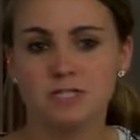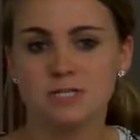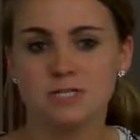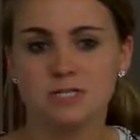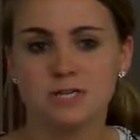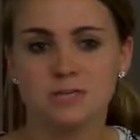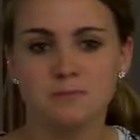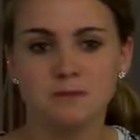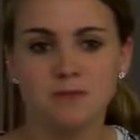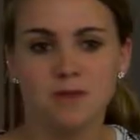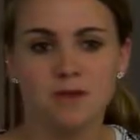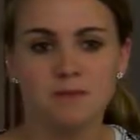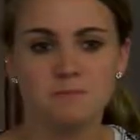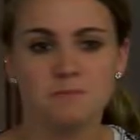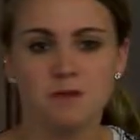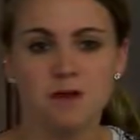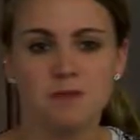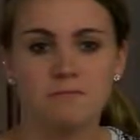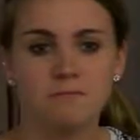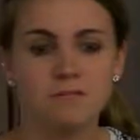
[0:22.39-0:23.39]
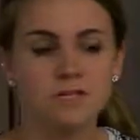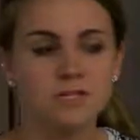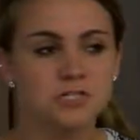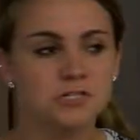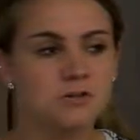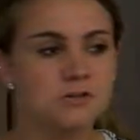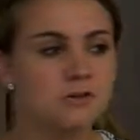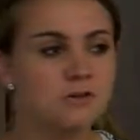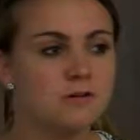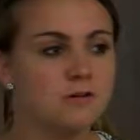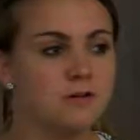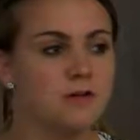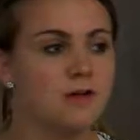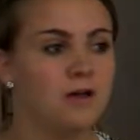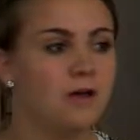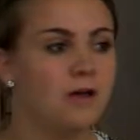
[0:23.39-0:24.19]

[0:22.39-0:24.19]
is going to be kept confidential,